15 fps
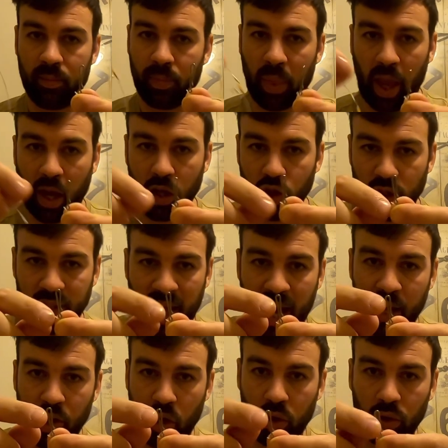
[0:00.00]
I can just add
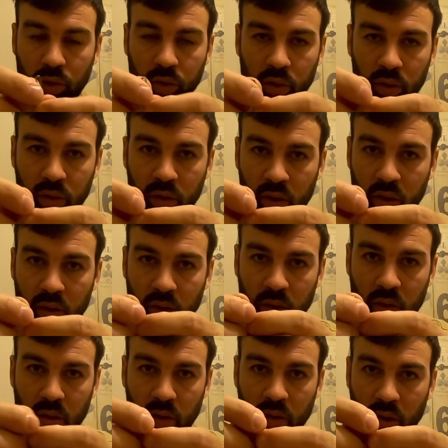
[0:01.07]
on
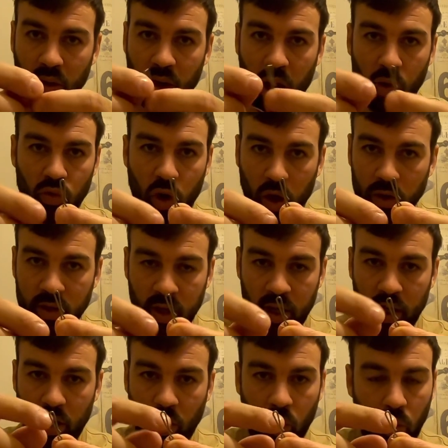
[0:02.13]
a
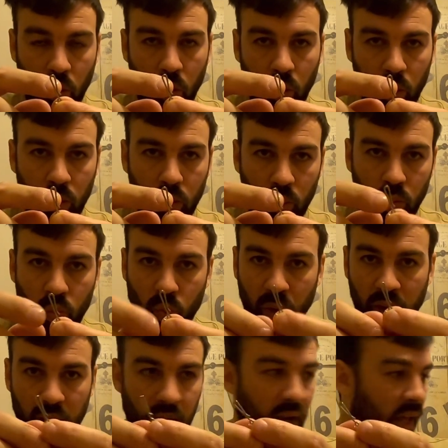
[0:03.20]
rotor or one
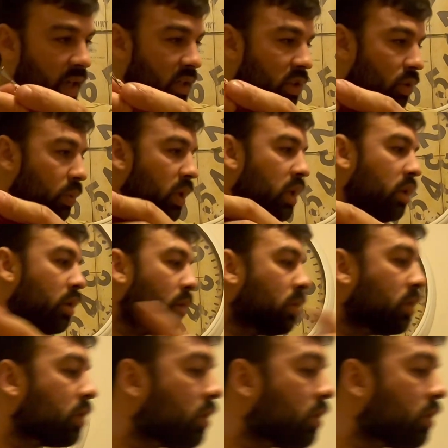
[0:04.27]
of the links that we use.